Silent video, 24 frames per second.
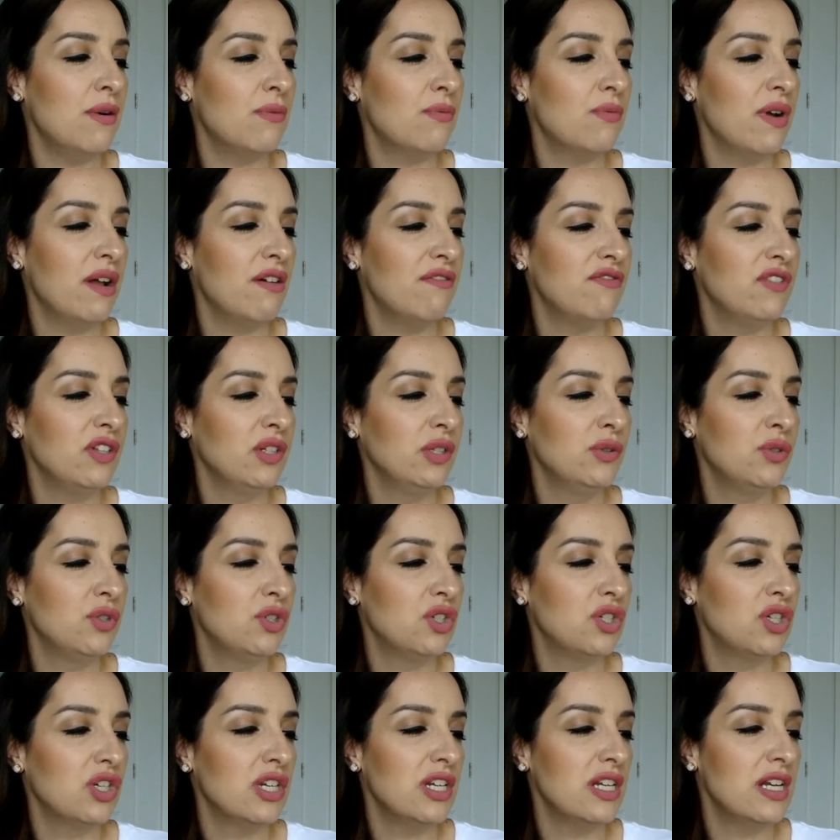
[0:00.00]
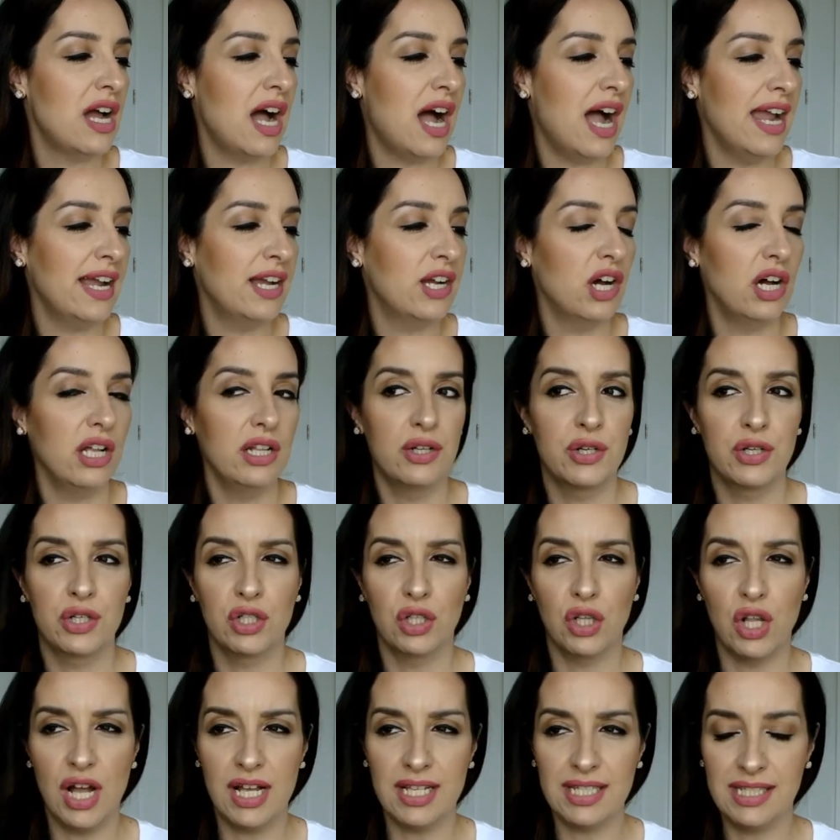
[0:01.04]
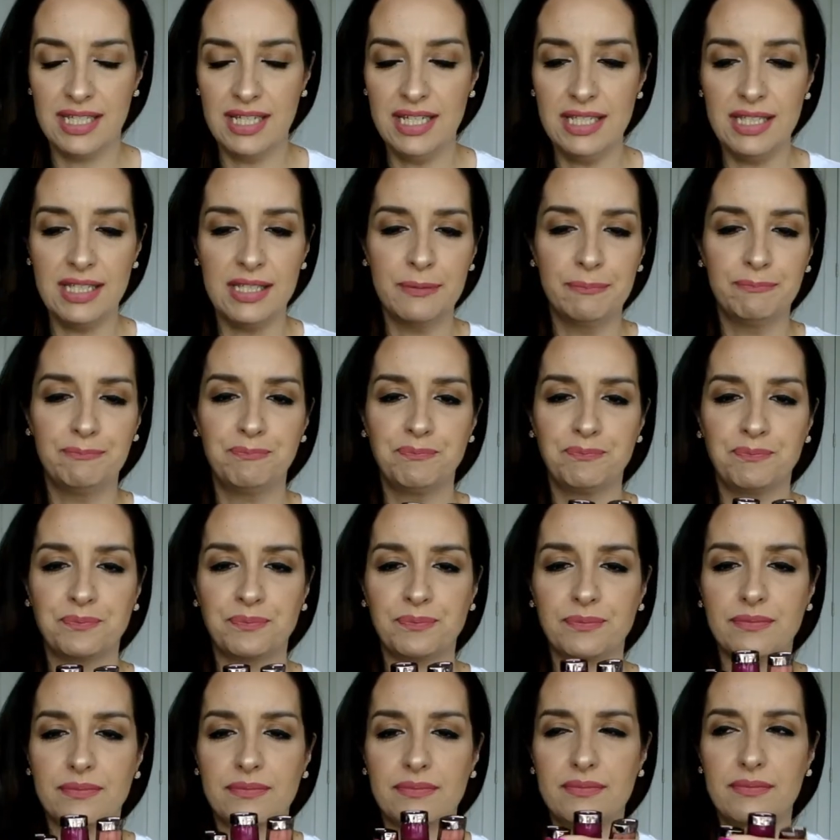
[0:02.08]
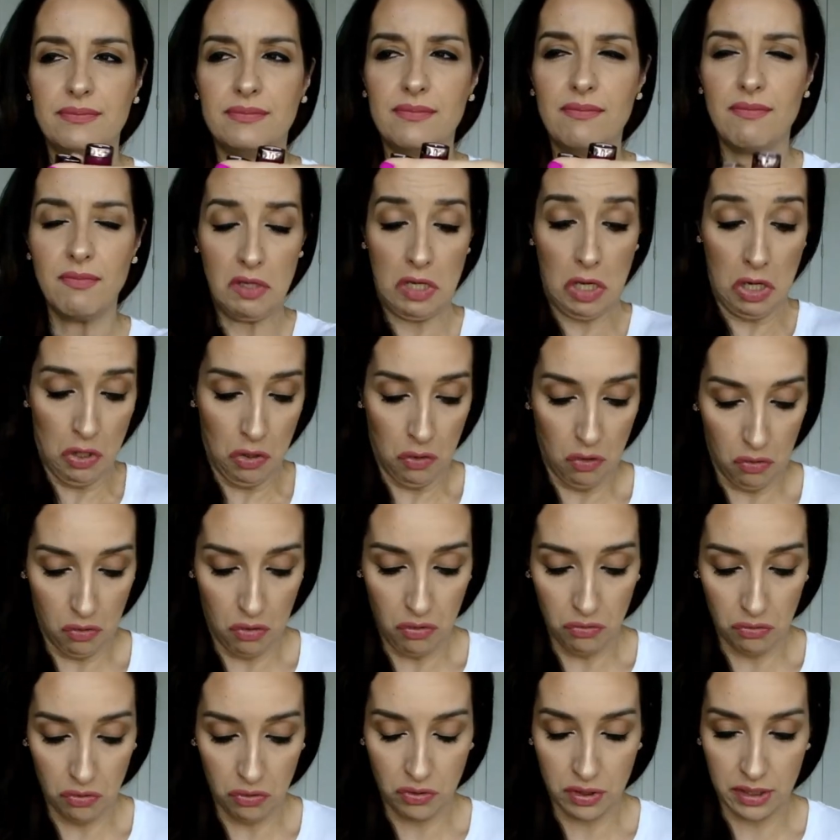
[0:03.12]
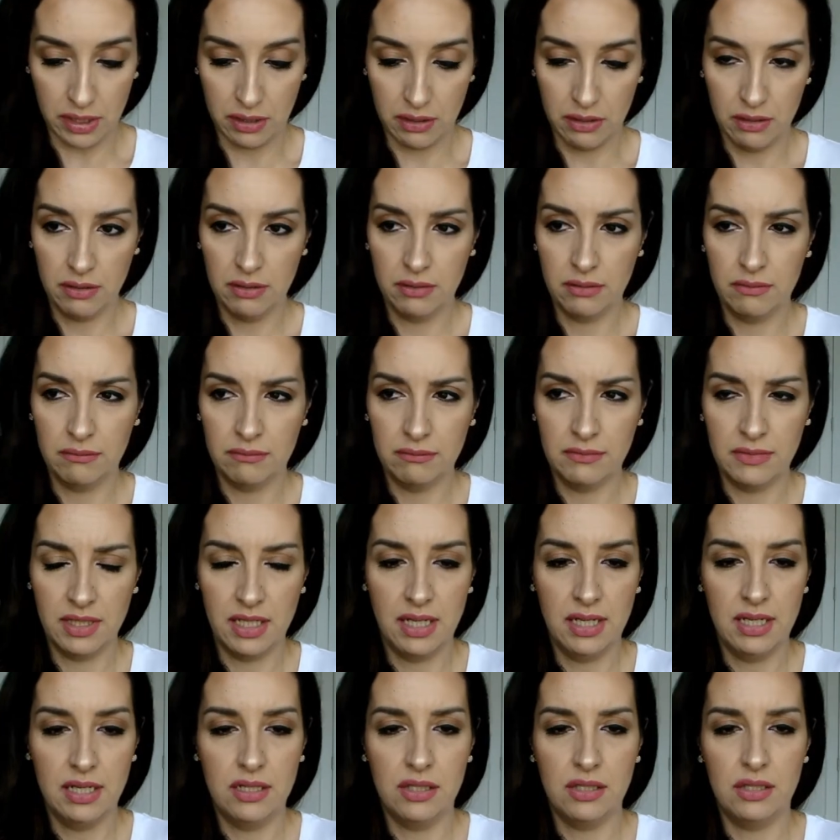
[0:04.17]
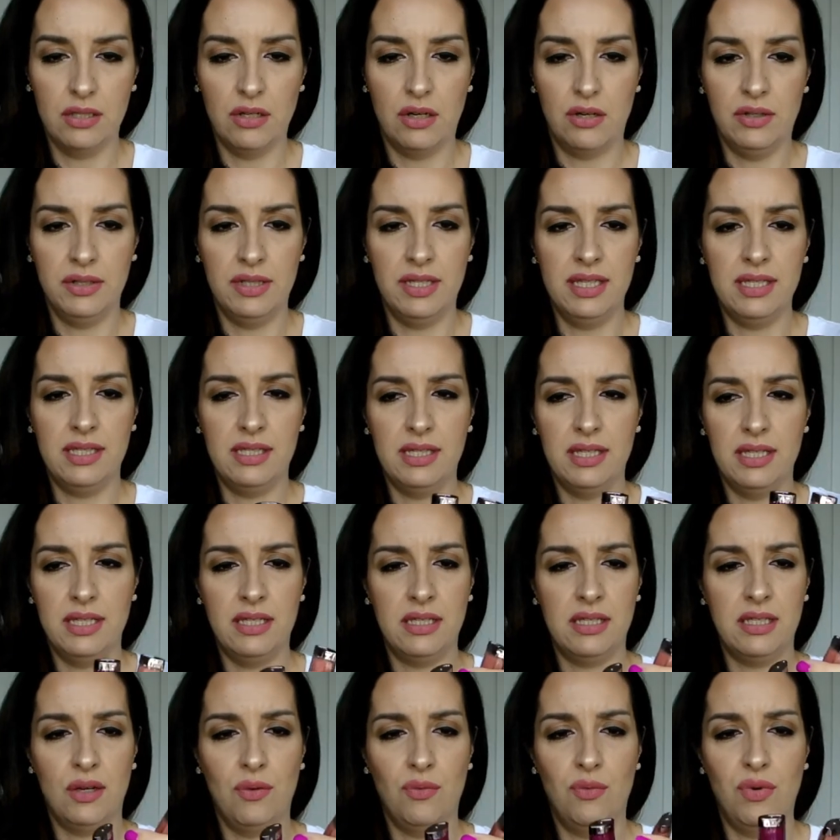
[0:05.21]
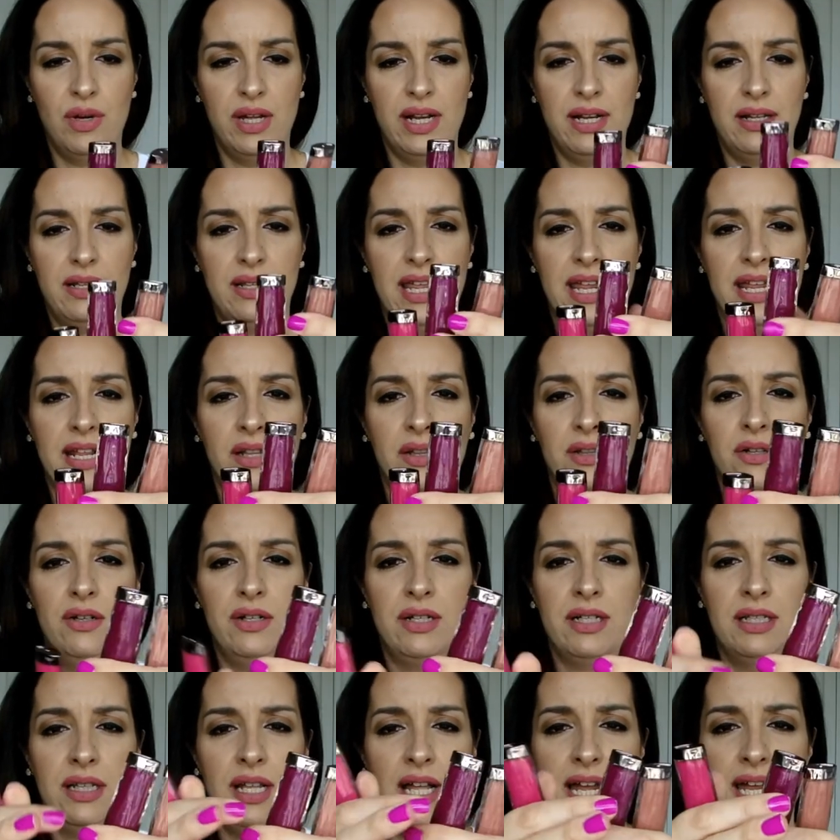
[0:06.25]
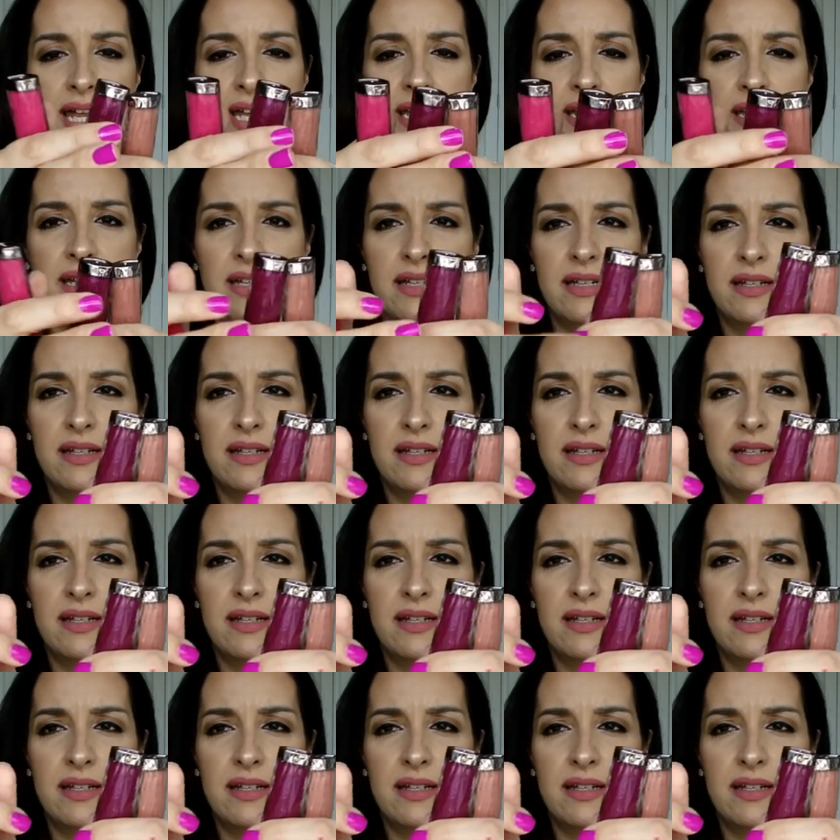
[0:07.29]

Revolution High Color Glosses. Oh Lord. So this is what they look like.